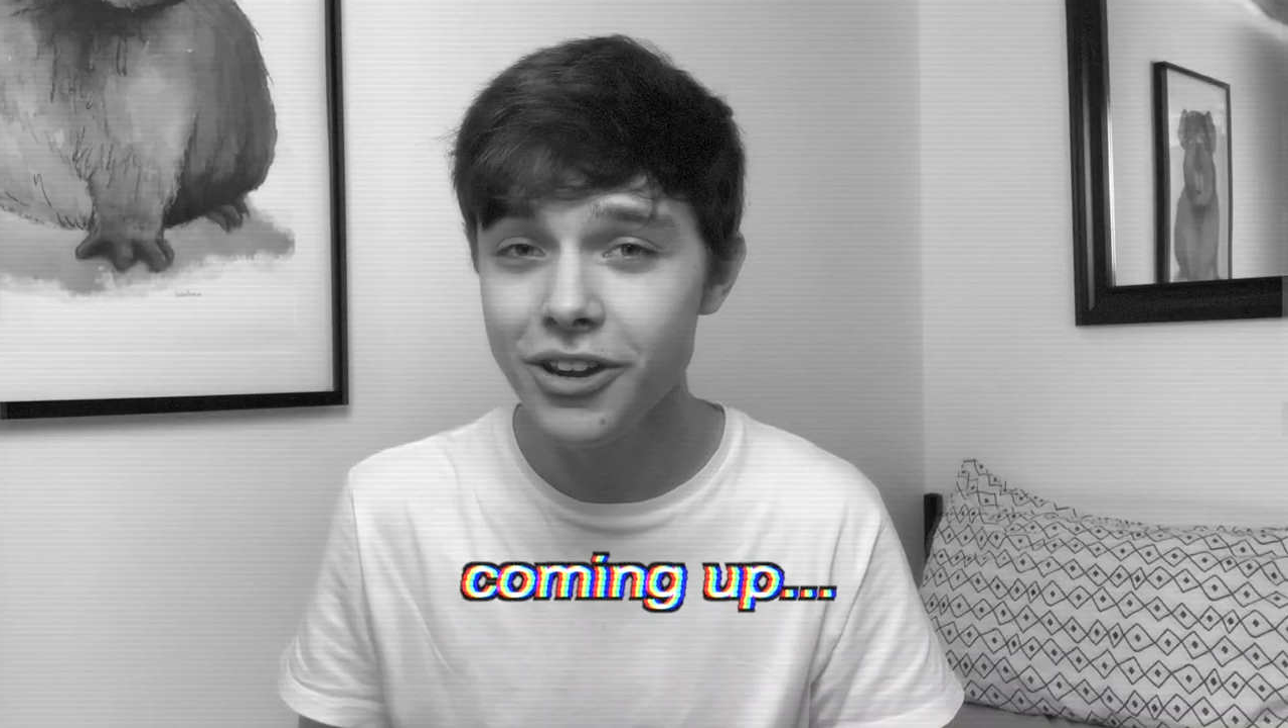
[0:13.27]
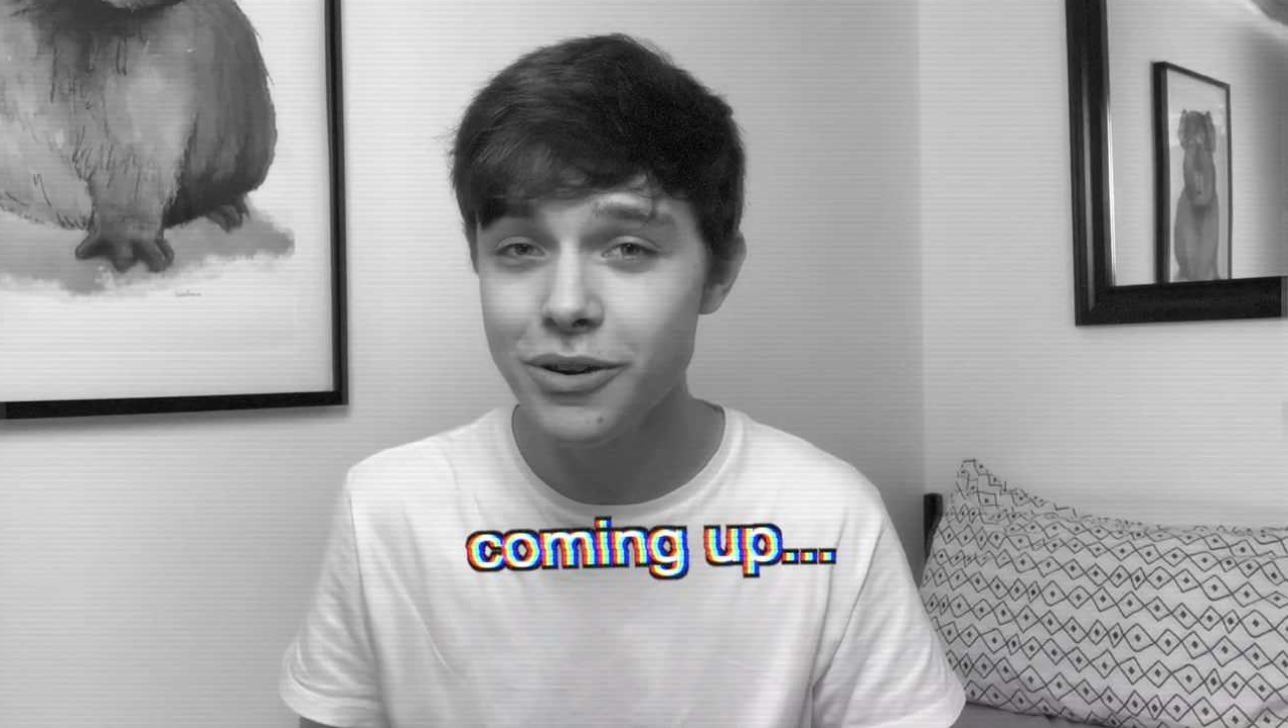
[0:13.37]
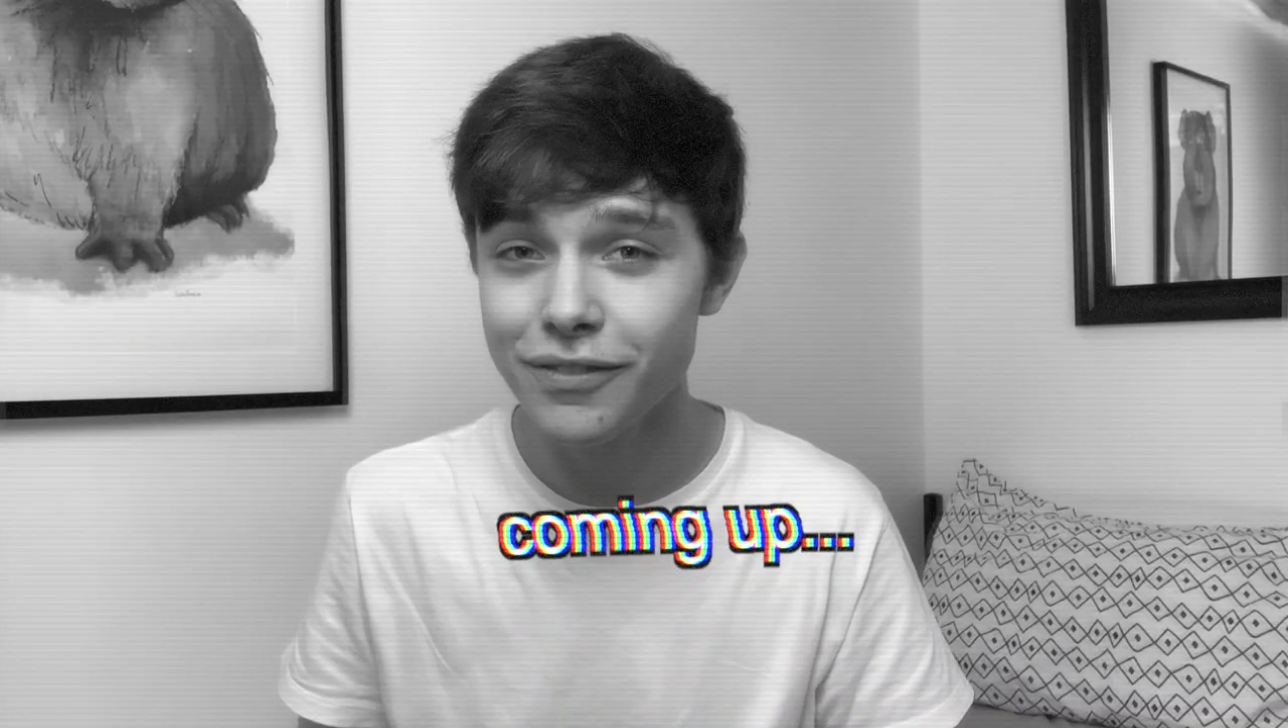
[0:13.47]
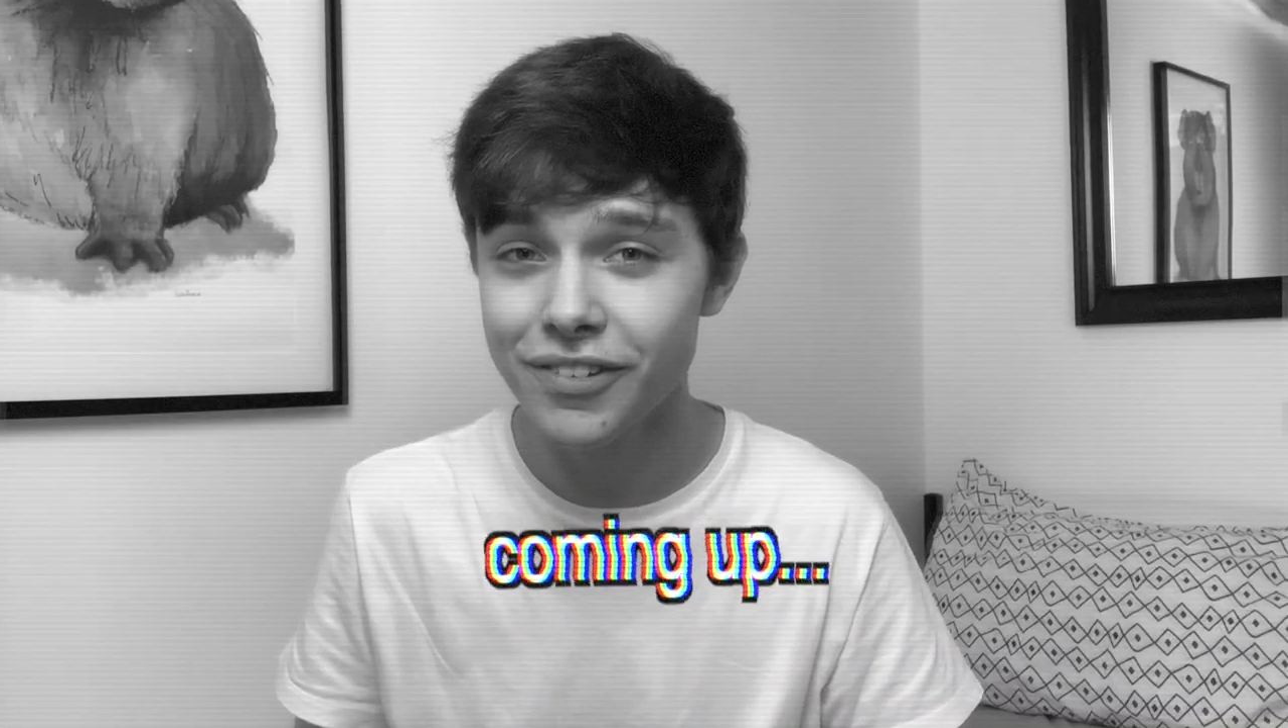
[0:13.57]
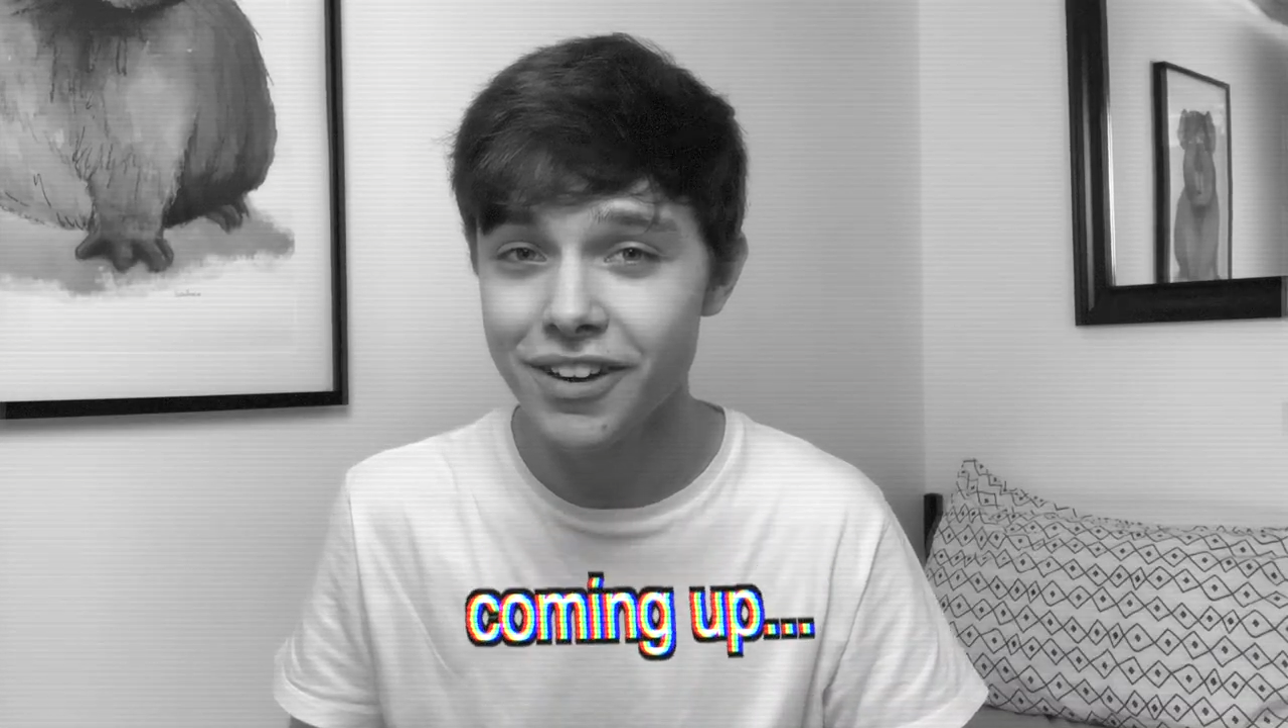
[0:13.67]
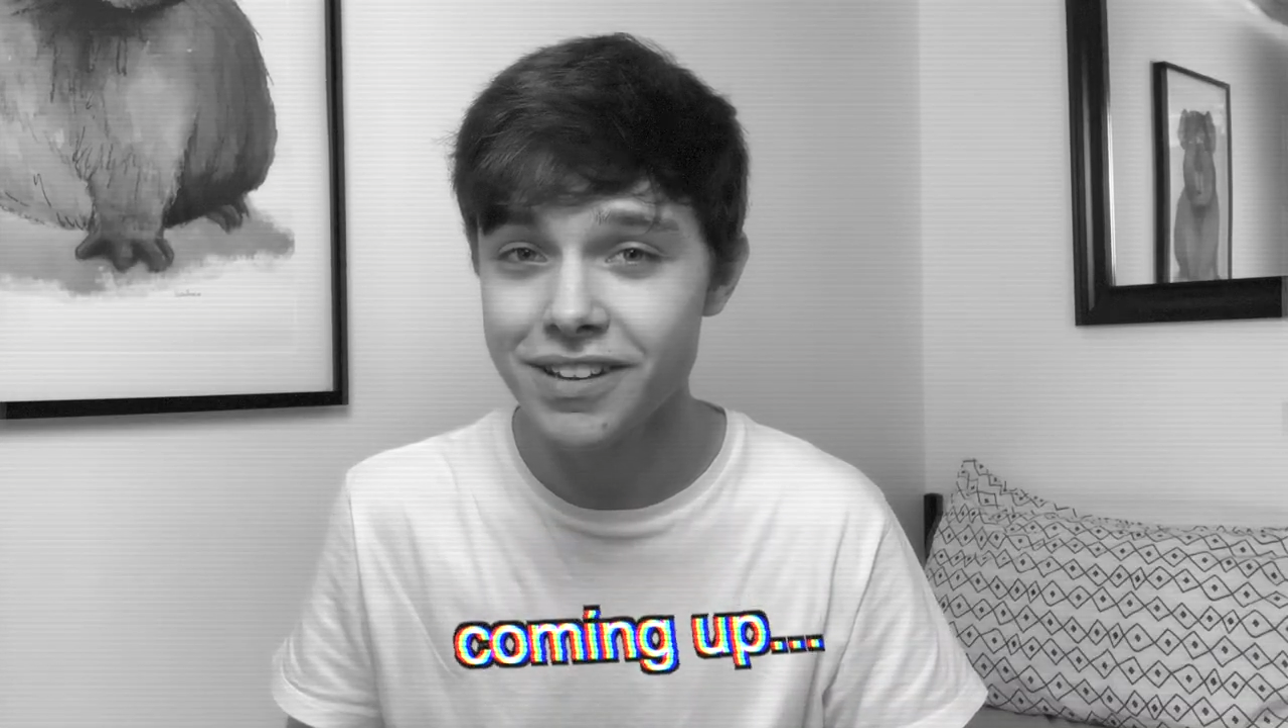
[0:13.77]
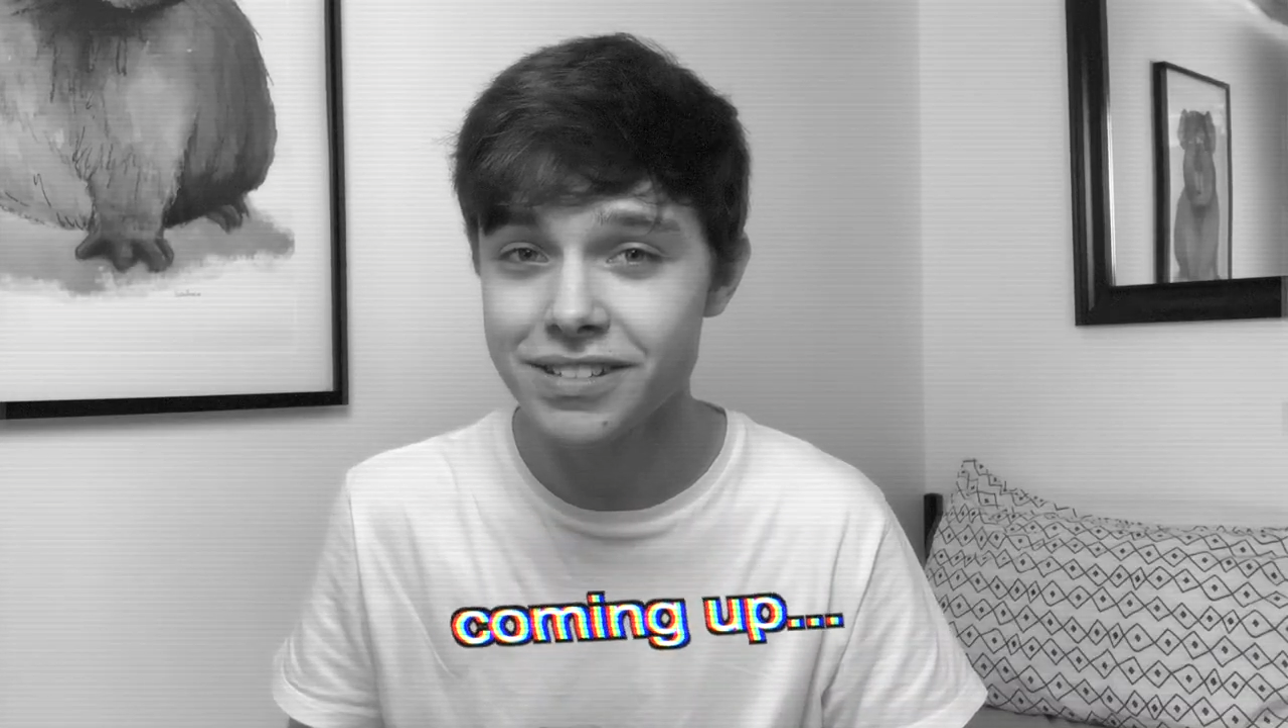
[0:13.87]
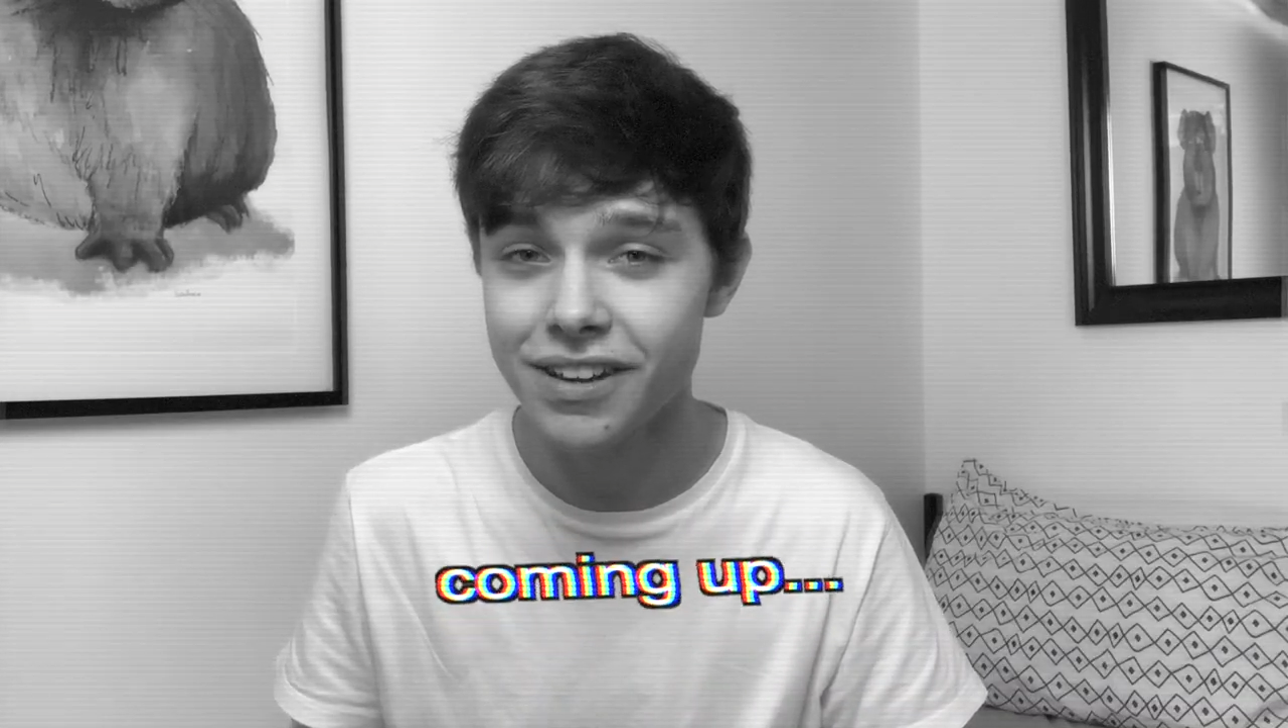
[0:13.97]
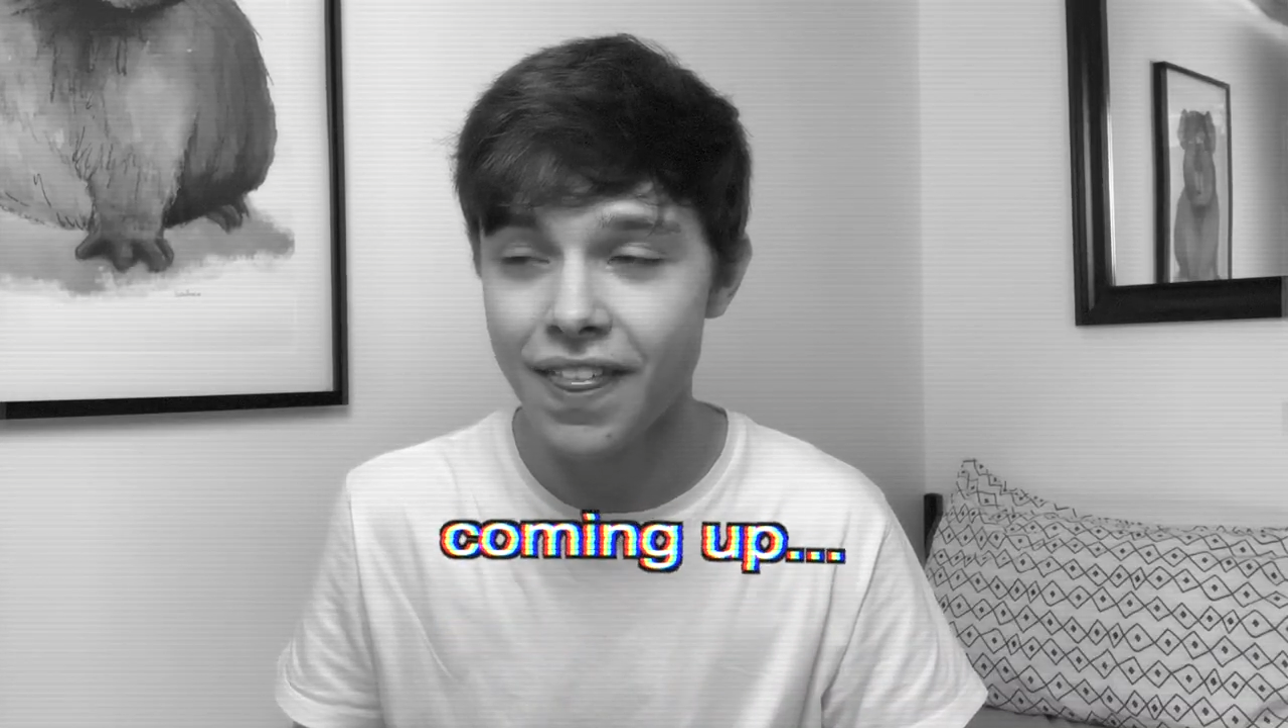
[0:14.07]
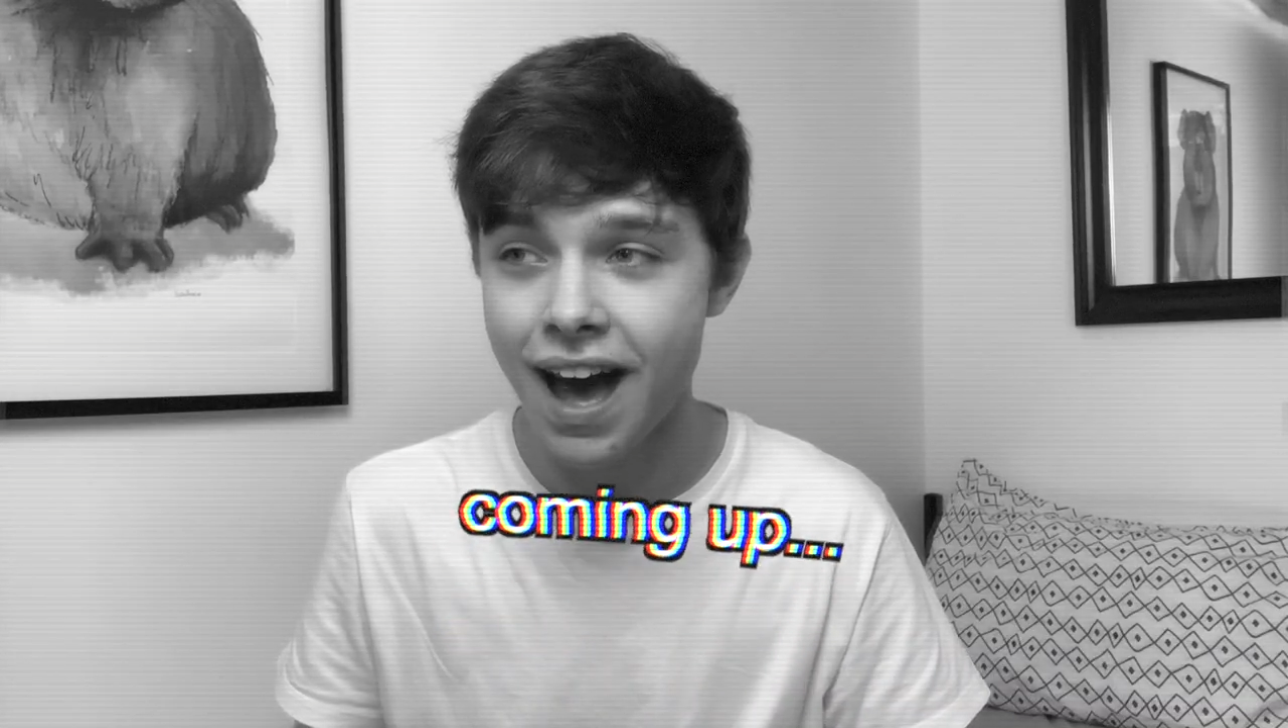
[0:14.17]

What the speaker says: university that